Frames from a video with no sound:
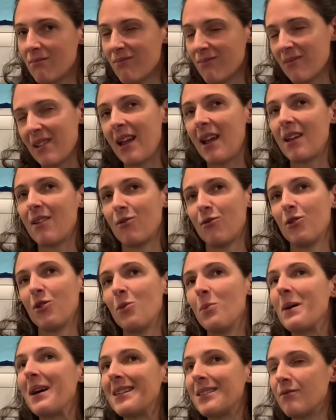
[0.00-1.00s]
like for the
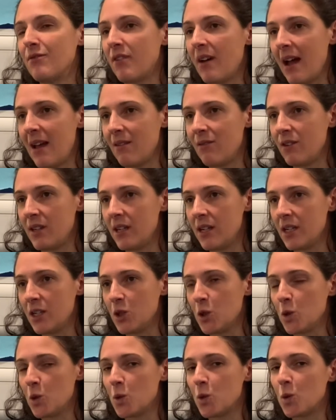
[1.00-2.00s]
past five years
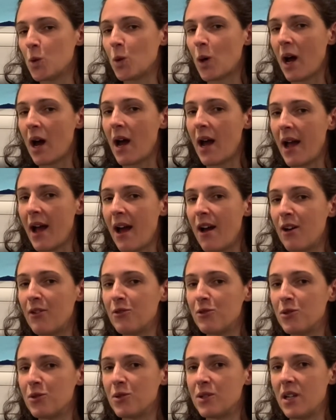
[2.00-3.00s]
so I have
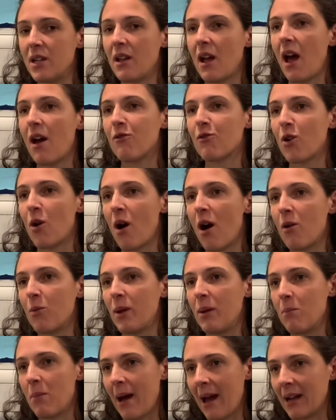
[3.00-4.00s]
to say I've got a wee
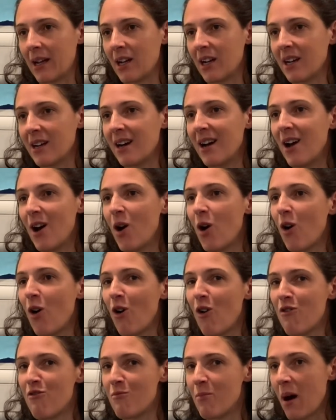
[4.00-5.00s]
bank
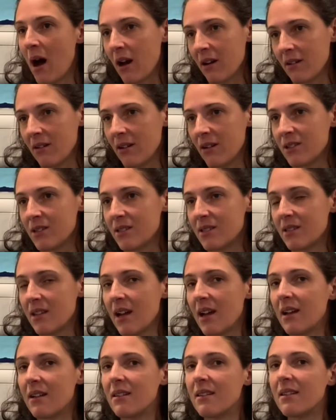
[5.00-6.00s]
of partners
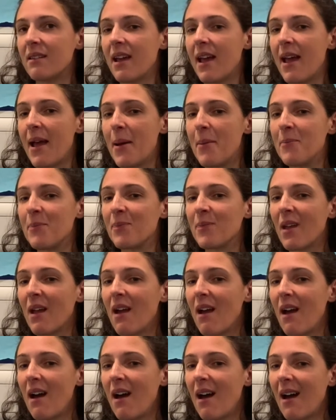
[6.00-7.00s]
that um,
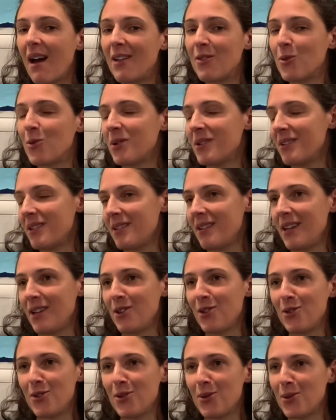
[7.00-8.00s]
I don't hesitate
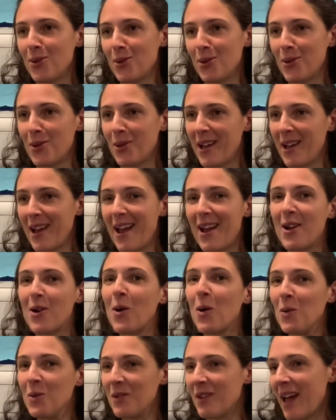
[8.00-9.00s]
to
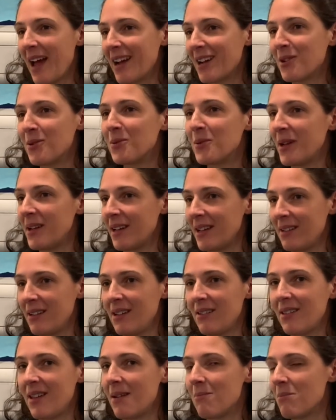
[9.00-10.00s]
contact when I
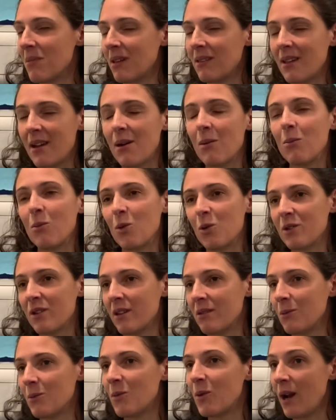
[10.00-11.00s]
need them and they're more
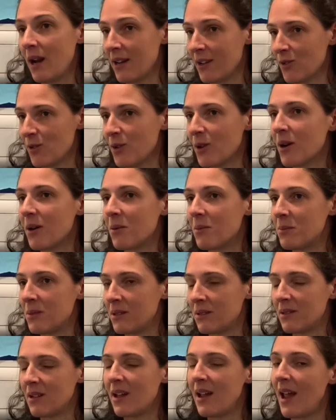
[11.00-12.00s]
than willing to come
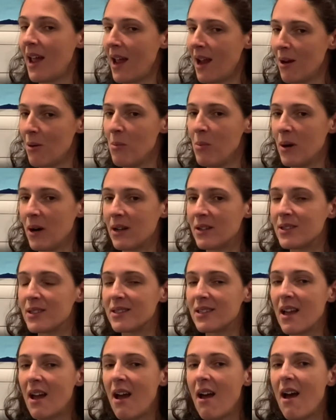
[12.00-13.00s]
and help us.
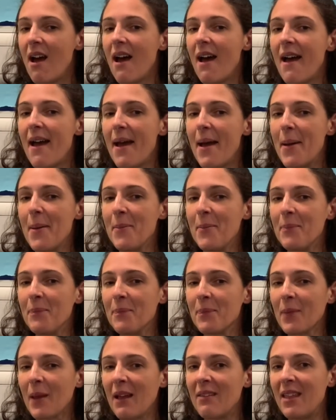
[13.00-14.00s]

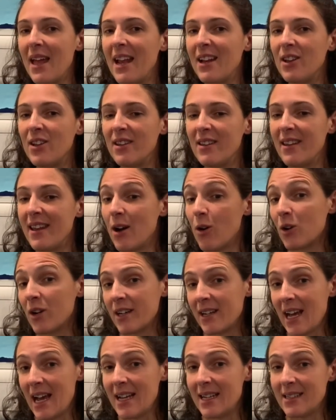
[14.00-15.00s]
Um, then the
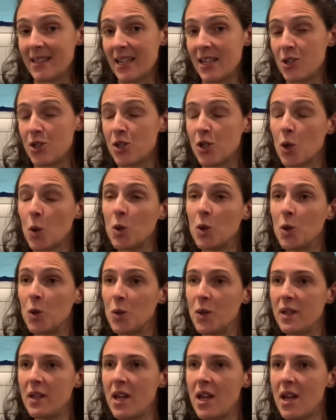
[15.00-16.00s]
organisation on the
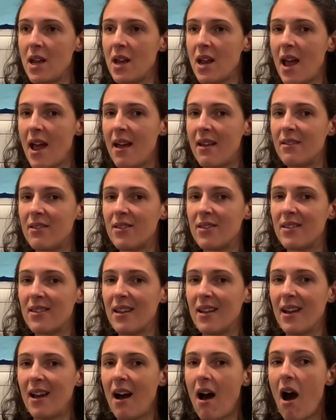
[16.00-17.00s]
day is
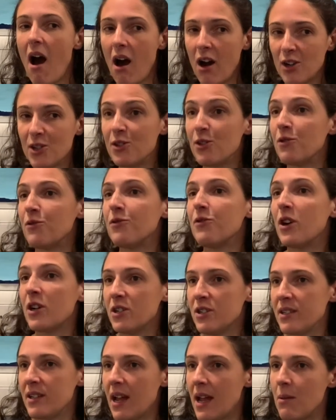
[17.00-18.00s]
hard the
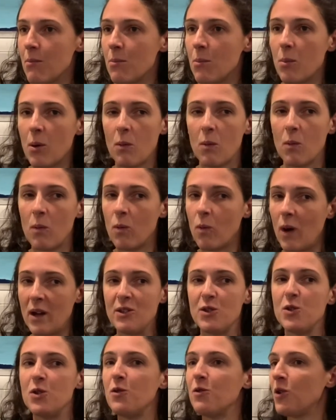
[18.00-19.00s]
first time, but
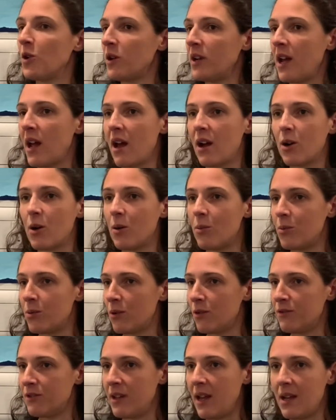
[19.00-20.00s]
once you've done it a couple
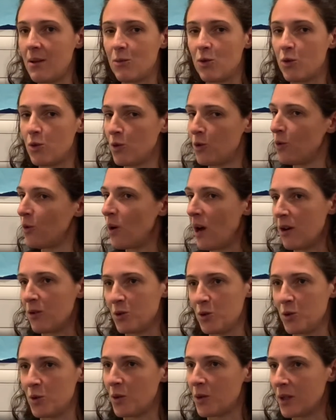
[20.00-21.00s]
of times, you know how
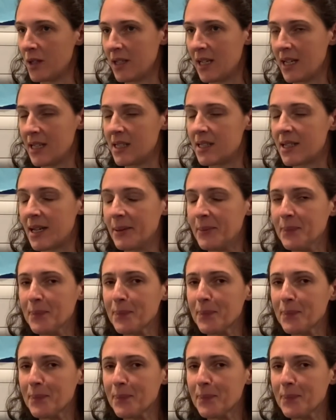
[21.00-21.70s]
to organise it.